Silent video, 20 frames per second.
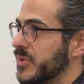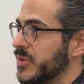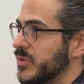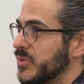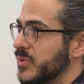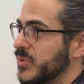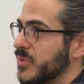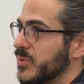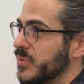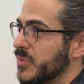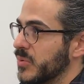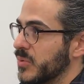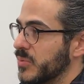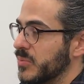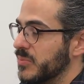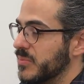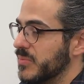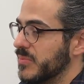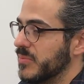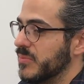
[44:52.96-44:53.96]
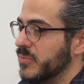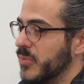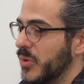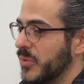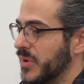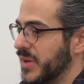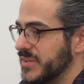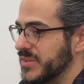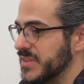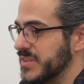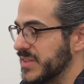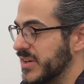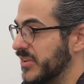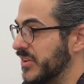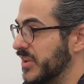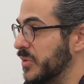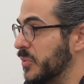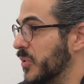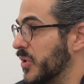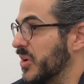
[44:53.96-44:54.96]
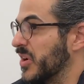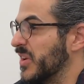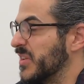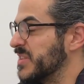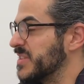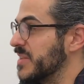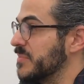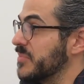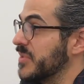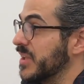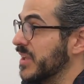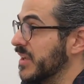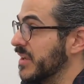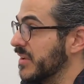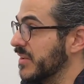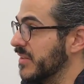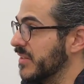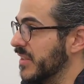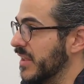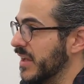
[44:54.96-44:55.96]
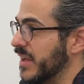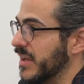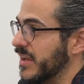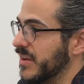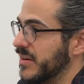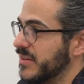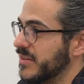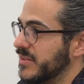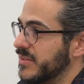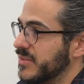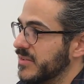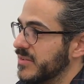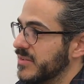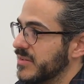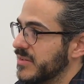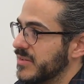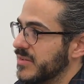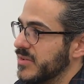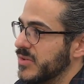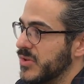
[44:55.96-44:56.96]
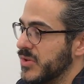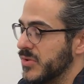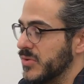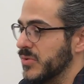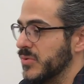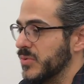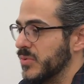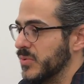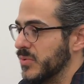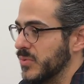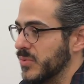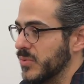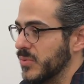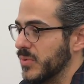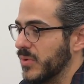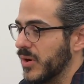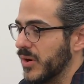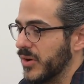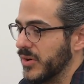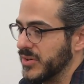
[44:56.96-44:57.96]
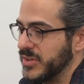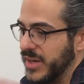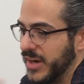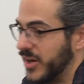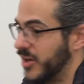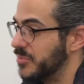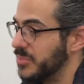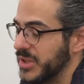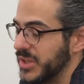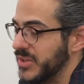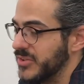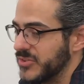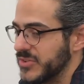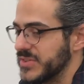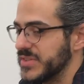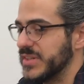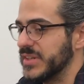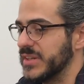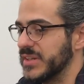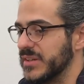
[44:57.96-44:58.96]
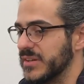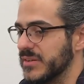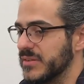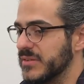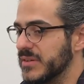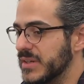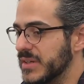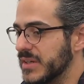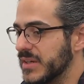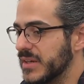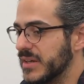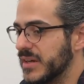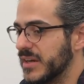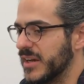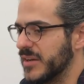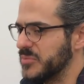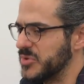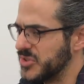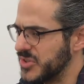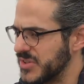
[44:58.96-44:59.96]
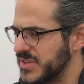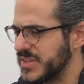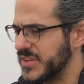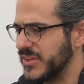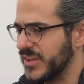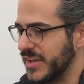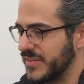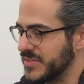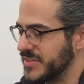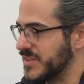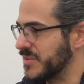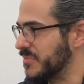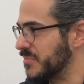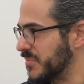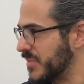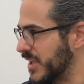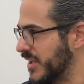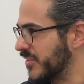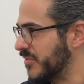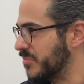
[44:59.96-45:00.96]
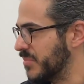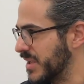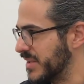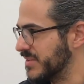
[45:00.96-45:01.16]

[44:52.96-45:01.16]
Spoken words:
you won't necessarily work on something that you are terribly interested in. You should still have some kind of